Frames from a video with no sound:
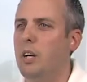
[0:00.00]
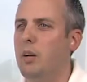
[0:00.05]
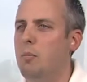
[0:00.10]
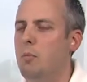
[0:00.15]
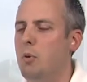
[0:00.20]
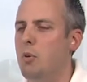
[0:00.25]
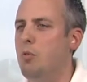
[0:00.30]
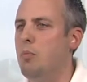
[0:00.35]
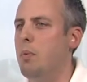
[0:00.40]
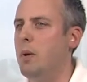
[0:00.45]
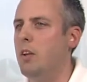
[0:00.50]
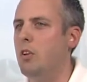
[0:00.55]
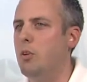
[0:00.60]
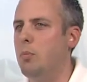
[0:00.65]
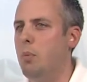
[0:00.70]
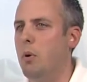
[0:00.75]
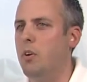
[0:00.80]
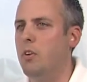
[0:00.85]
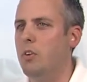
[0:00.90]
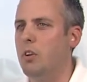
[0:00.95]
can move based
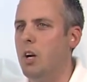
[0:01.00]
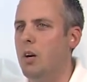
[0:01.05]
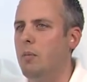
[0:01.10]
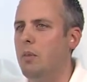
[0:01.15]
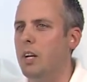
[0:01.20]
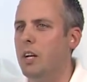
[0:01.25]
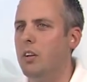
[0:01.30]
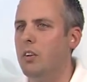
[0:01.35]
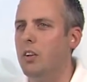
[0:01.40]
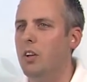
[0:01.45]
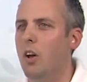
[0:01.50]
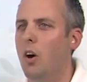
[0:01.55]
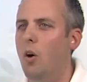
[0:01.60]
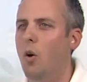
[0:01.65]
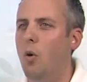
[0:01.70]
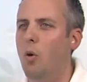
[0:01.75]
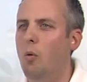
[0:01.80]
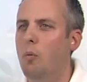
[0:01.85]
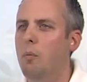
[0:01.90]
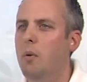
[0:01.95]
upon you coming into the
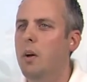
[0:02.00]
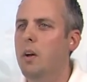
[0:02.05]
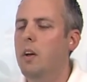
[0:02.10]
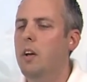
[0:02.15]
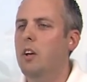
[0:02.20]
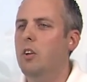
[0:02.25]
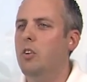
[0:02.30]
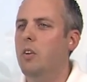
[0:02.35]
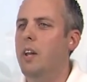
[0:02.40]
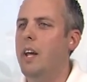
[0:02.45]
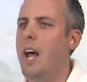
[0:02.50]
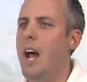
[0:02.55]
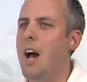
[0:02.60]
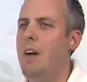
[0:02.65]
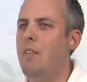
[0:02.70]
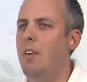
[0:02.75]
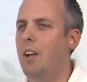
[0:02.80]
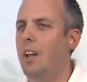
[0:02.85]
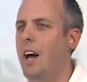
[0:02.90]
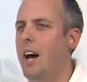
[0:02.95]
home. So they
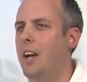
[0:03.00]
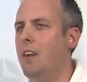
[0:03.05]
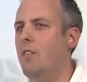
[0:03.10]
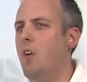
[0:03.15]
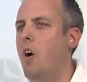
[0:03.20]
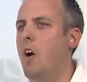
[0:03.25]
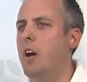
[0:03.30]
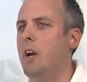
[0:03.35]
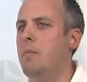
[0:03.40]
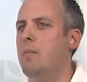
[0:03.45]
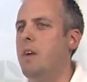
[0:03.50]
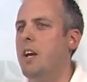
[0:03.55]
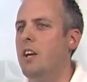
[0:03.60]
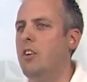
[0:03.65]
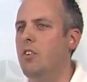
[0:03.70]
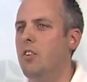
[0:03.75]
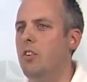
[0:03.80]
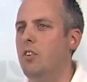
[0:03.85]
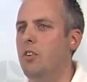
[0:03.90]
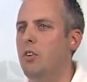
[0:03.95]
have a lot of
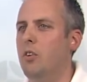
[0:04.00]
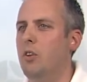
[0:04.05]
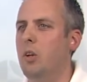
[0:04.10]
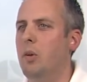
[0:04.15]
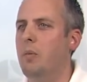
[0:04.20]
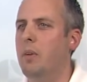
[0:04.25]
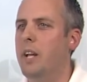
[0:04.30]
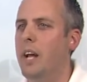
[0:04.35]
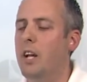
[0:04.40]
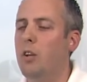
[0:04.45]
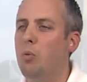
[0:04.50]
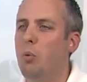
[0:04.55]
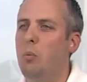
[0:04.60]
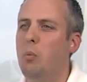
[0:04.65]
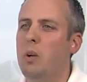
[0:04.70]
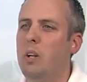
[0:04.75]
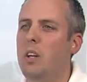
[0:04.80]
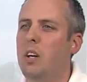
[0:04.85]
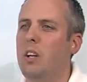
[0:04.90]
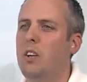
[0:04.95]
automation to them, and that's when
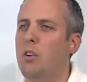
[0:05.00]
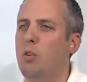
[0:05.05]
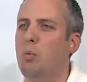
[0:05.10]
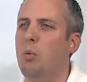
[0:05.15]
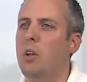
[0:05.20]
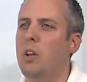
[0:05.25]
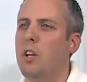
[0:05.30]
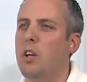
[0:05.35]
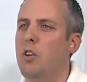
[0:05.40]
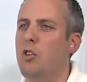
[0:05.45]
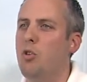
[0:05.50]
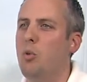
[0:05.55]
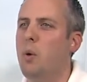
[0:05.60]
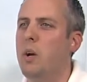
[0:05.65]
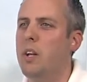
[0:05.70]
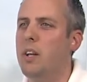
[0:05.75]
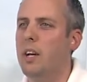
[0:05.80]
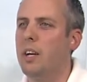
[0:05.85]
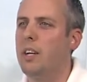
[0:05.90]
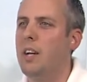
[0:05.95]
we tend to really
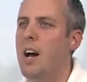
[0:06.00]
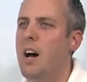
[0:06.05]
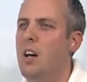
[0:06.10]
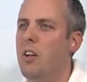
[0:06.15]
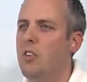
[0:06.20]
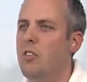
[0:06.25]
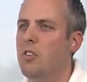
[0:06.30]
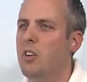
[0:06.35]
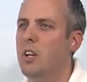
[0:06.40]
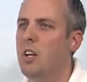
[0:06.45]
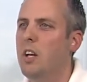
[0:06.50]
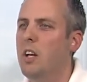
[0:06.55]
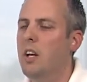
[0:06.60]
enjoy technology.